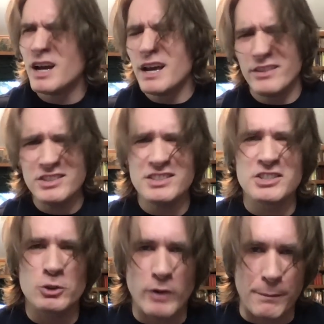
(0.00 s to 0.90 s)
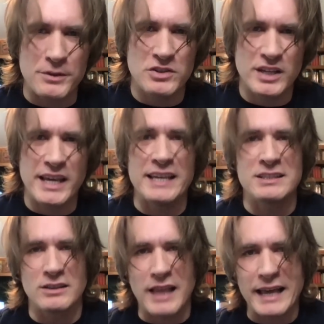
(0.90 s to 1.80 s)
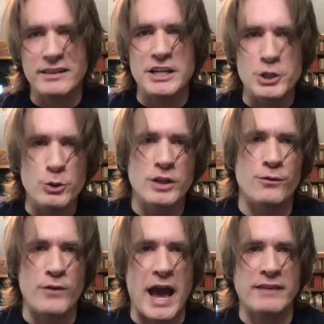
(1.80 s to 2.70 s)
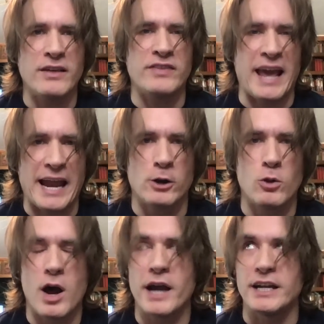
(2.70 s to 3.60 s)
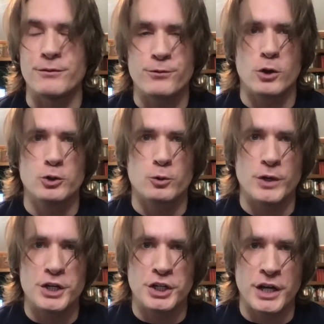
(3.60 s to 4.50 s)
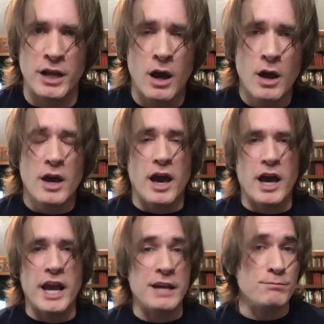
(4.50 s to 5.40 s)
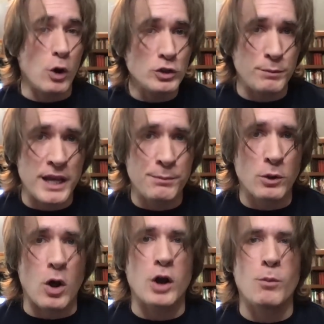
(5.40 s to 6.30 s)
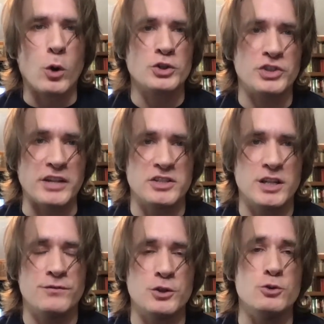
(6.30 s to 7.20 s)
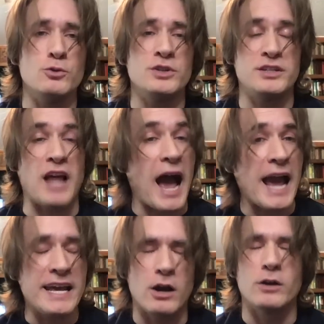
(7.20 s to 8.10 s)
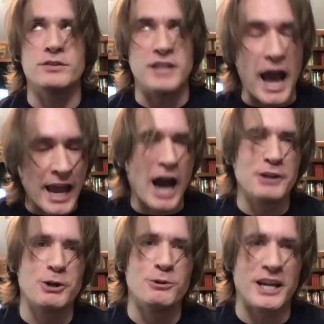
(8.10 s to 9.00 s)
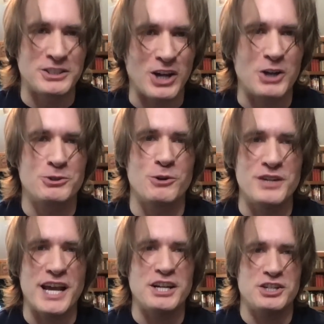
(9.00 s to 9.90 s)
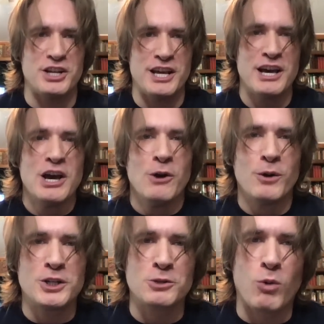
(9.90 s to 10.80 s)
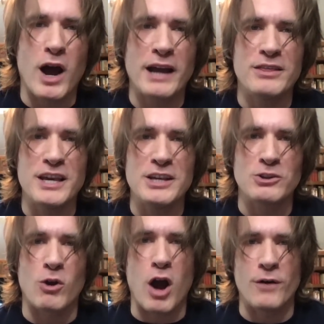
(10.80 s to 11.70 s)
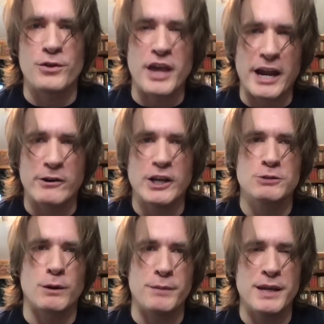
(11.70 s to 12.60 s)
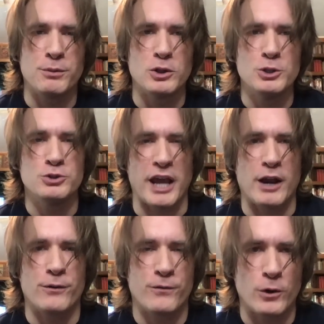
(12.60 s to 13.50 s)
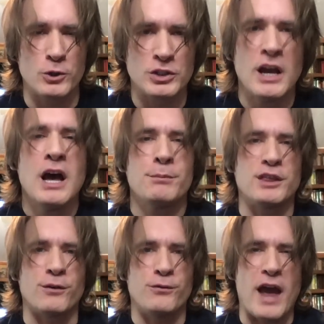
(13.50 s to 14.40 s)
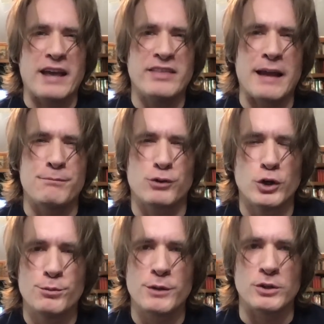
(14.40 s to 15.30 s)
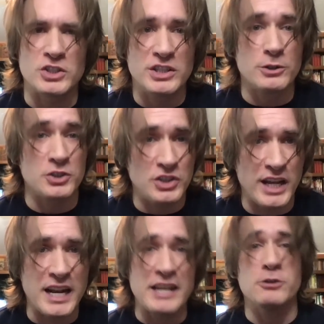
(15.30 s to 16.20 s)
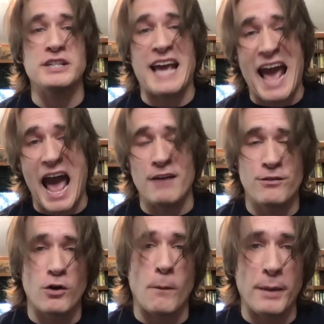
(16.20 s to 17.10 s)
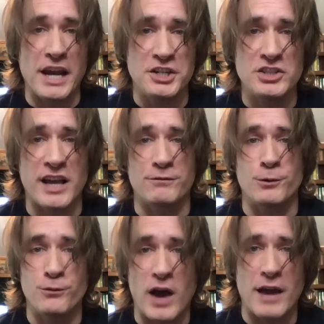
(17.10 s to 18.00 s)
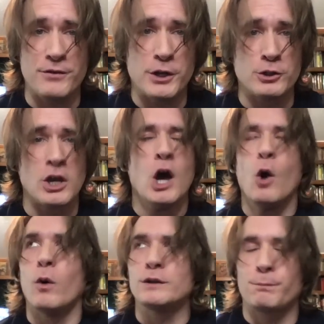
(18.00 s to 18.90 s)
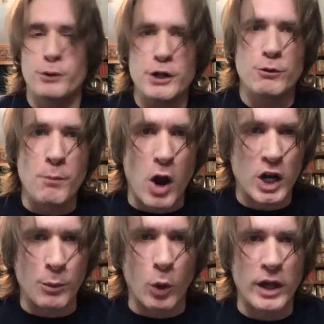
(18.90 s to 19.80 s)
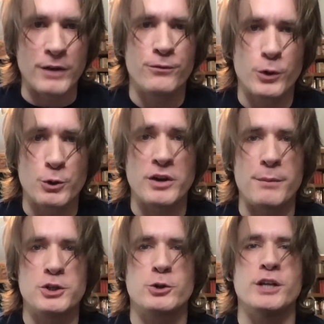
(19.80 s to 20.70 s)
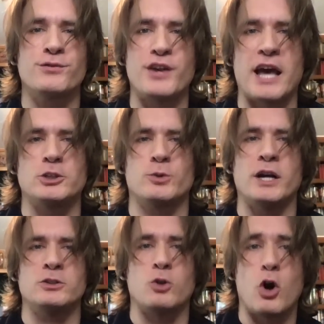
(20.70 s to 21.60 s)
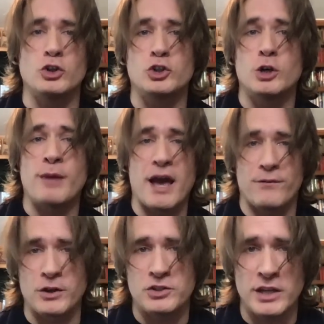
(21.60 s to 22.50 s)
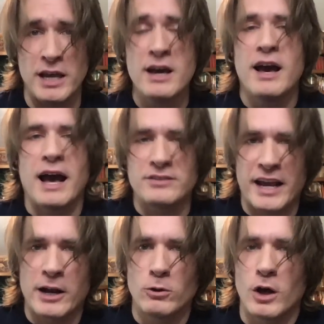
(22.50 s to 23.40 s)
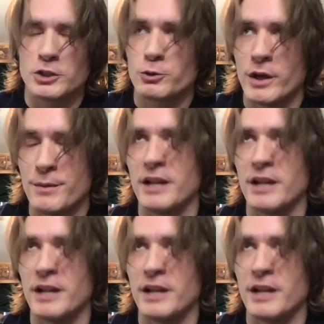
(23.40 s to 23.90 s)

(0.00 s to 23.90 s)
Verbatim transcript: this discrepancy is likely due to the fact that the hairline and frontal region in most people are more sensitive to dihydrotestosterone, DHT, which is why these are often the areas where people lose hair first. But the fact that improvement was still seen in nearly half of all patients after 5 years was pretty remarkable and further demonstrates finasteride's long-term efficacy as a hair loss treatment.